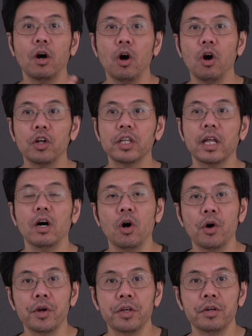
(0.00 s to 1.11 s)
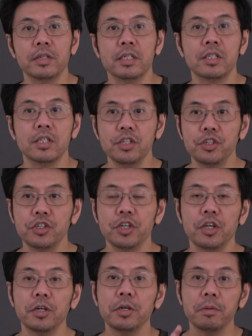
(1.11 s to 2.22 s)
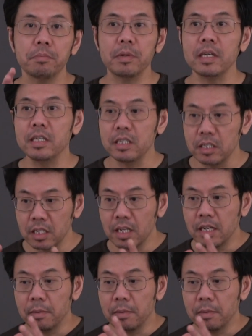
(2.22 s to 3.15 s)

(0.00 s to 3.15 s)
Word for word: all the audio decision please